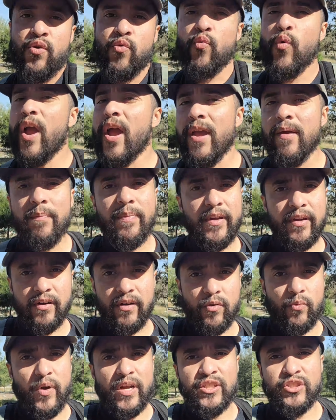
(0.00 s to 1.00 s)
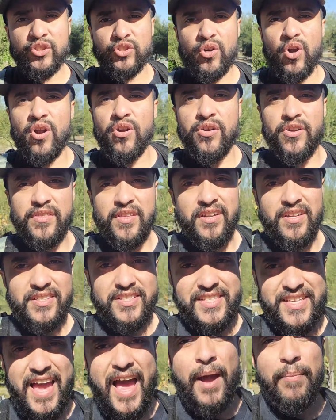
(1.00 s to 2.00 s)
way bigger, way stronger than
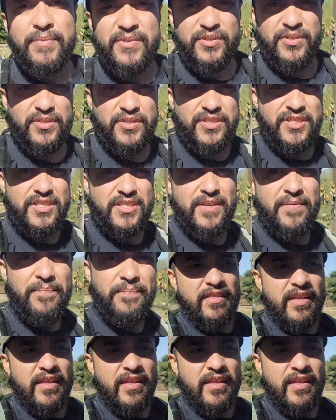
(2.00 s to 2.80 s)
its captors.